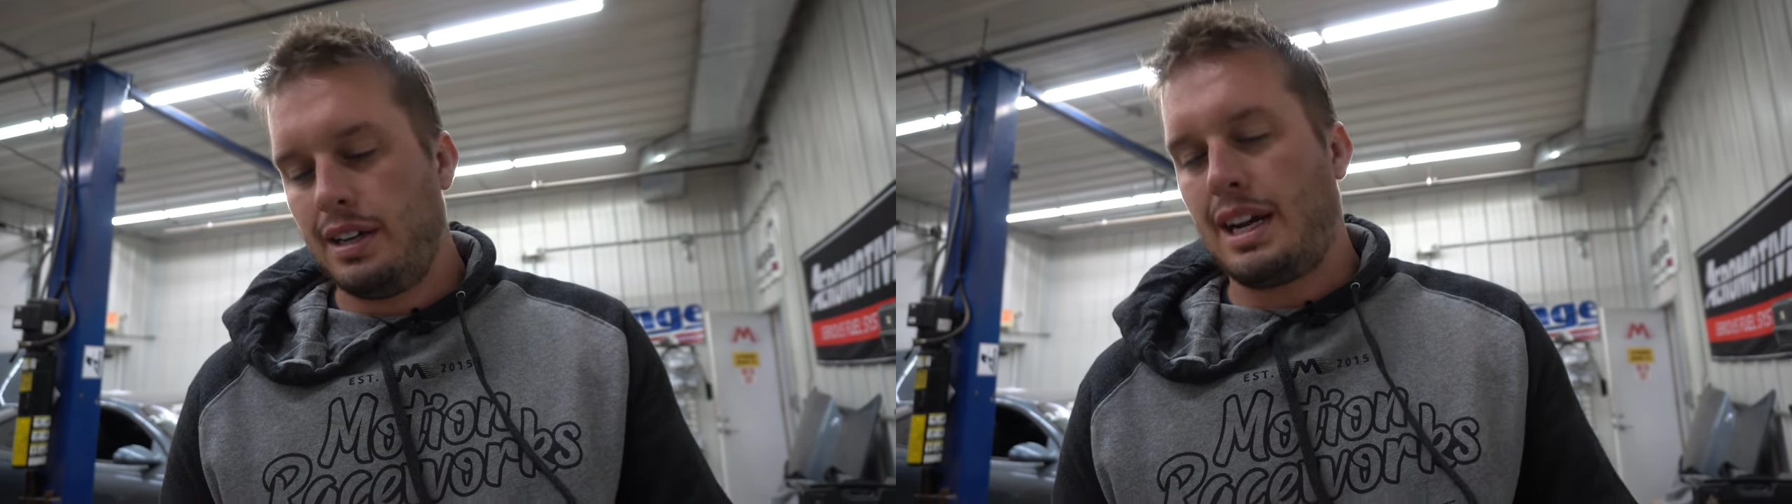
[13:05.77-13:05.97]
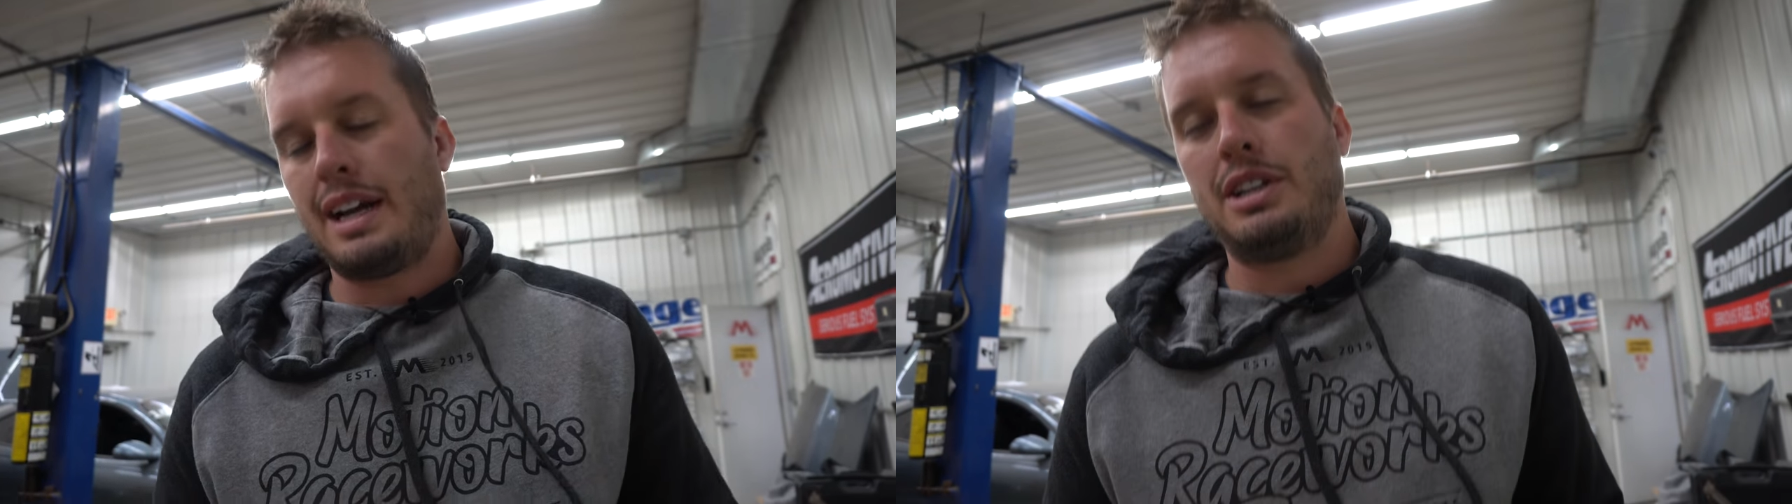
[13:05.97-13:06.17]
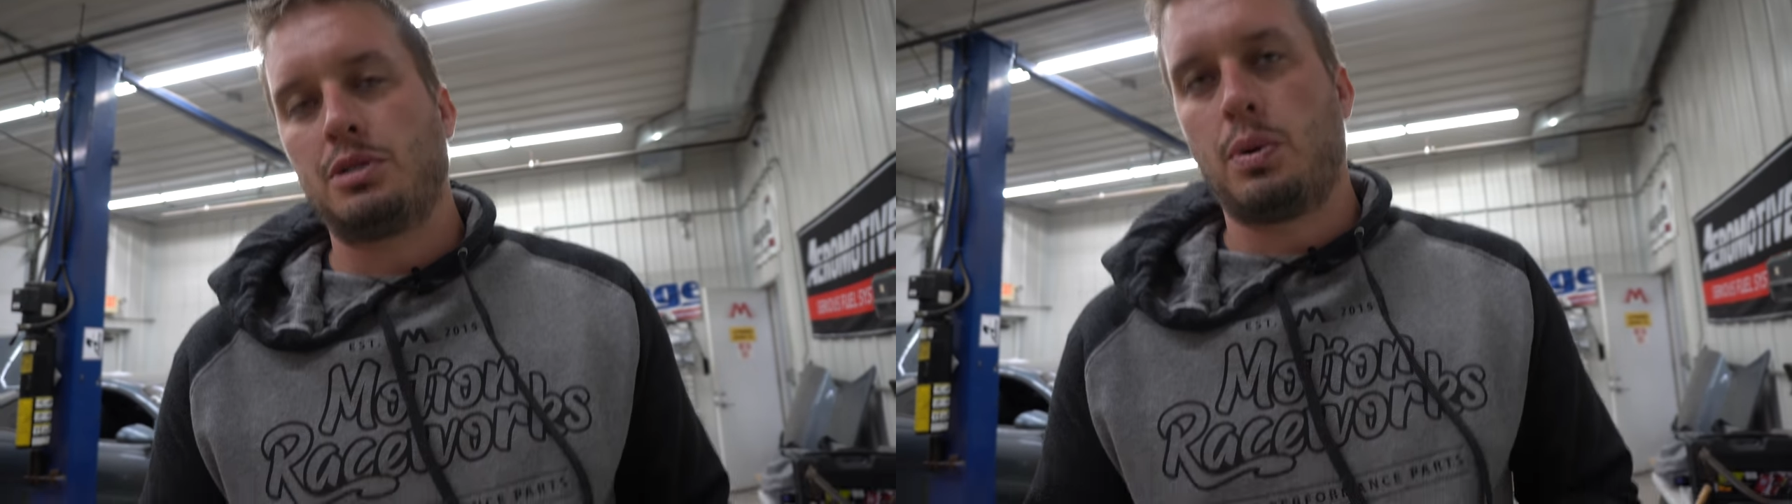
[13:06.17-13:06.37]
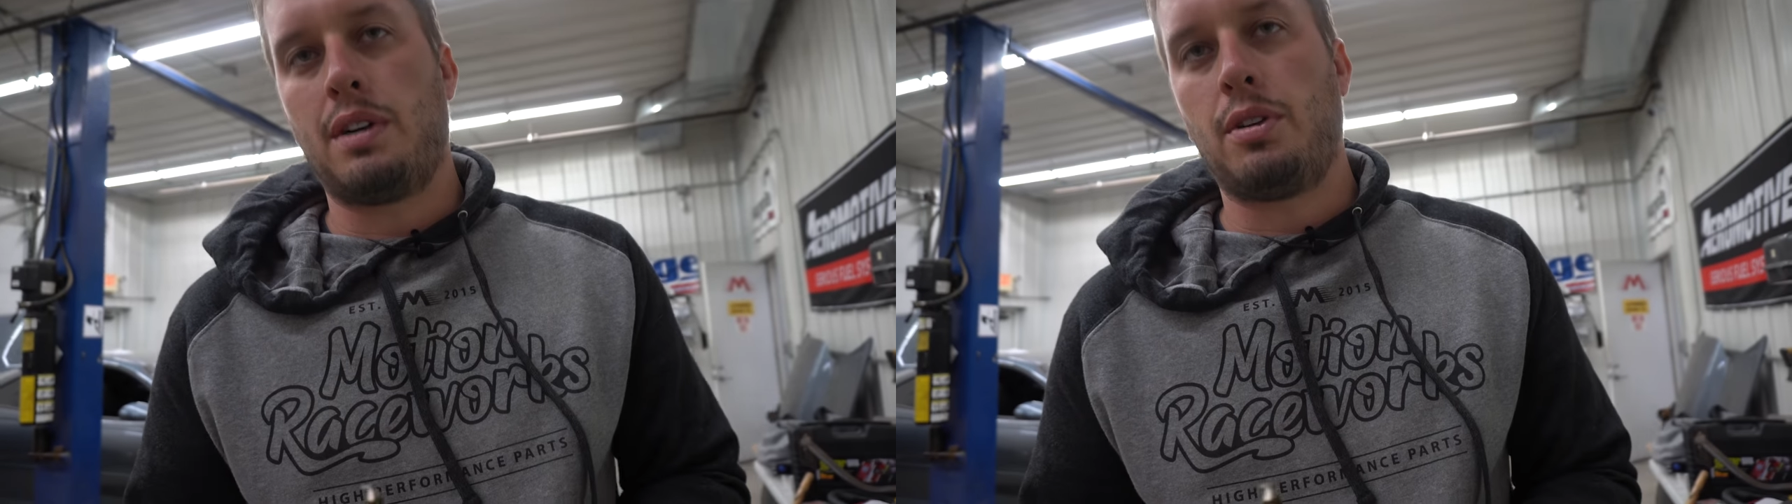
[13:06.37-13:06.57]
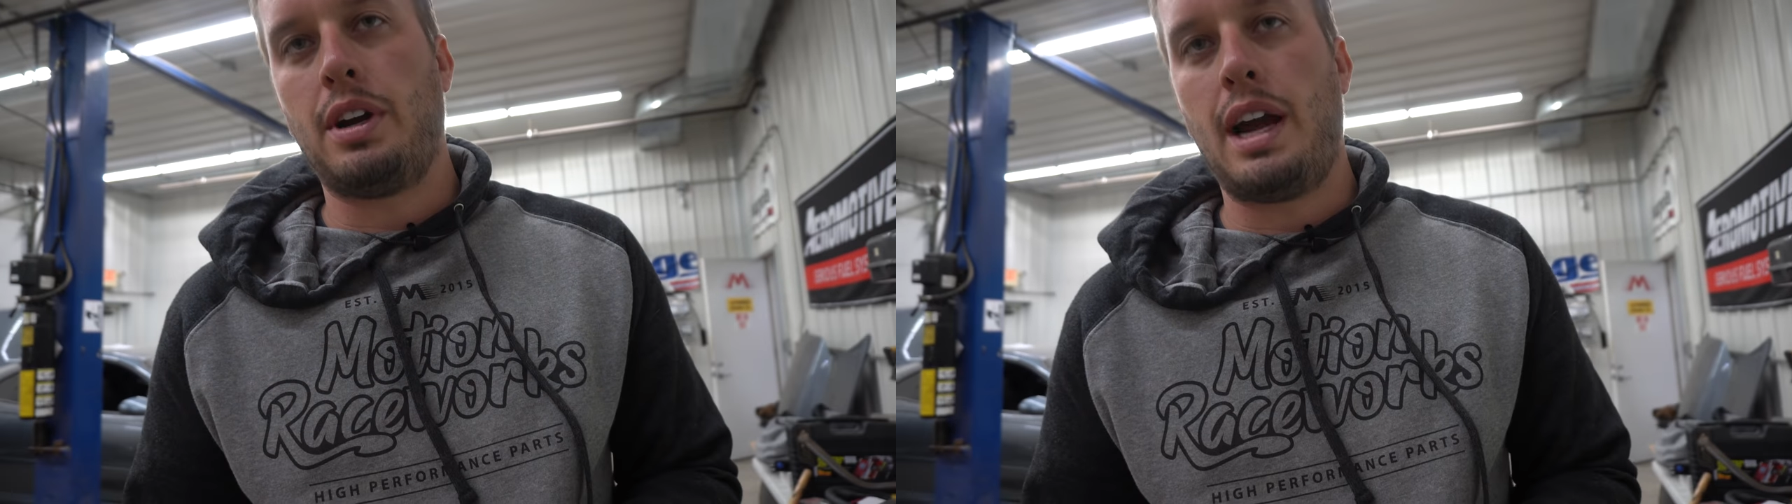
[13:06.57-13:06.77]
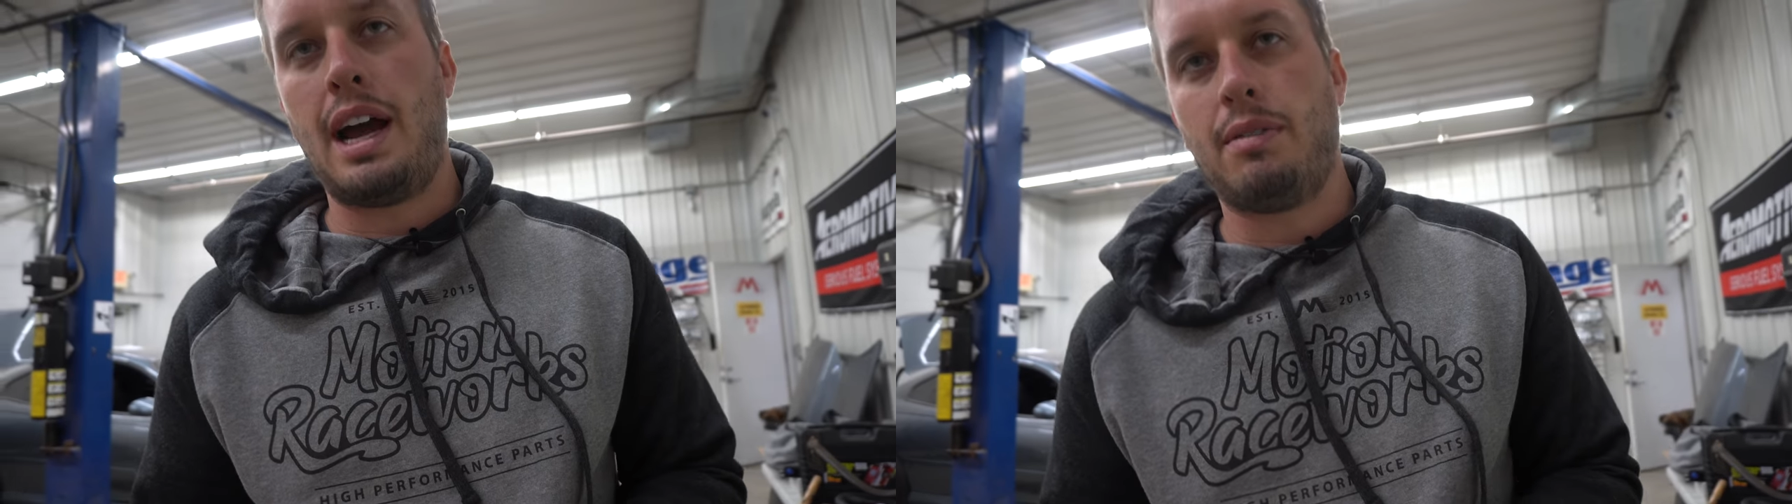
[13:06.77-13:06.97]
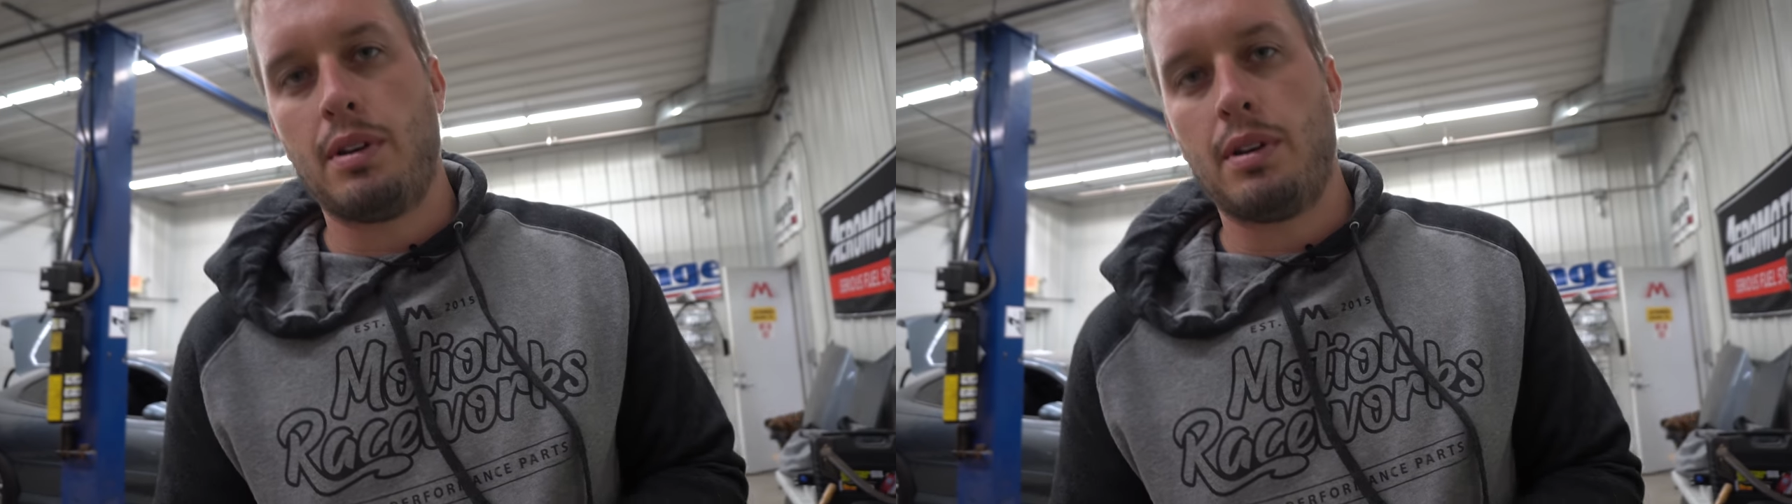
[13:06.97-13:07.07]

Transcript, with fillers: kind of use whatever you have